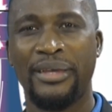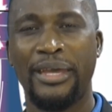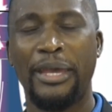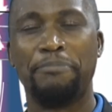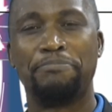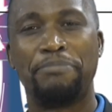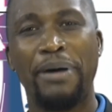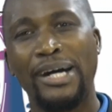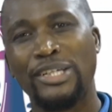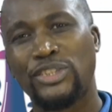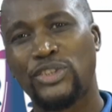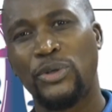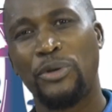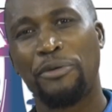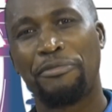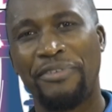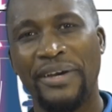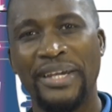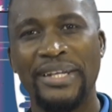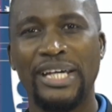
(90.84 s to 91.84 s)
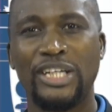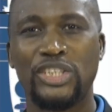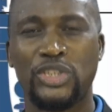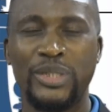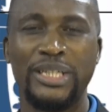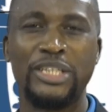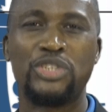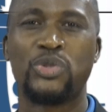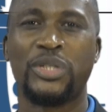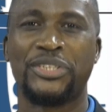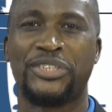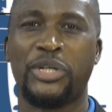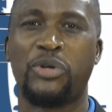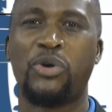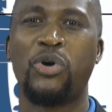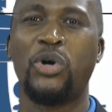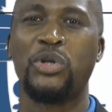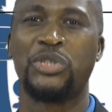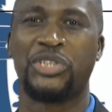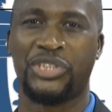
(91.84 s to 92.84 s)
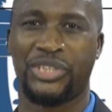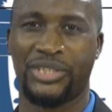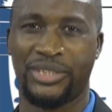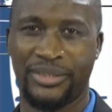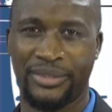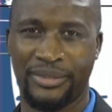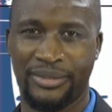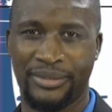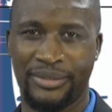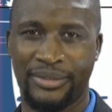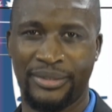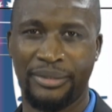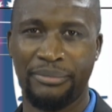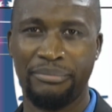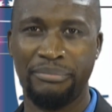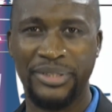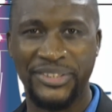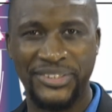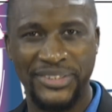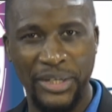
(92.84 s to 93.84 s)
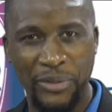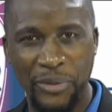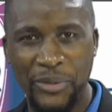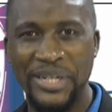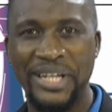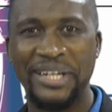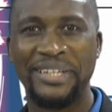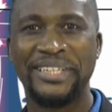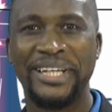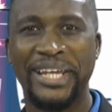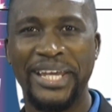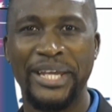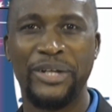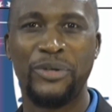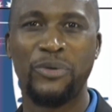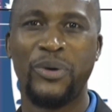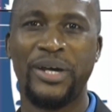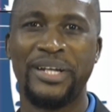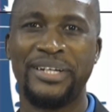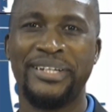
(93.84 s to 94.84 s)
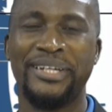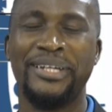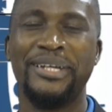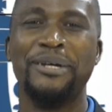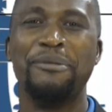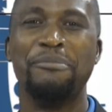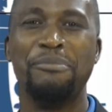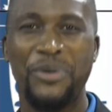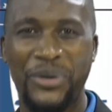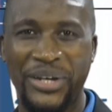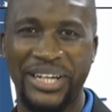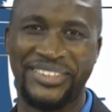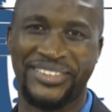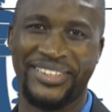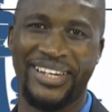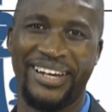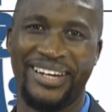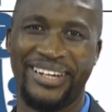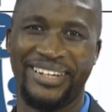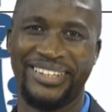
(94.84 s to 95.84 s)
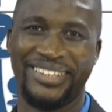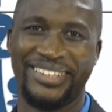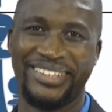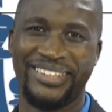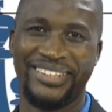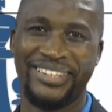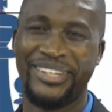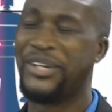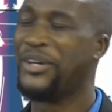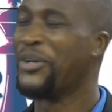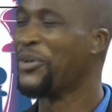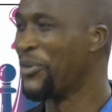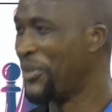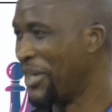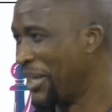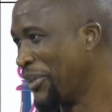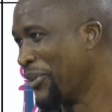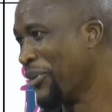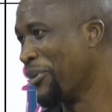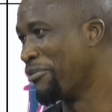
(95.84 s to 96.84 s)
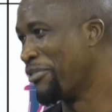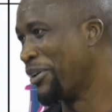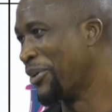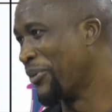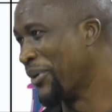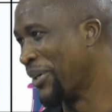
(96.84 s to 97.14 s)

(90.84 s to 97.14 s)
a personal financial literacy coach, Mr. Ronald Edward Mukasa. Ronald, you're very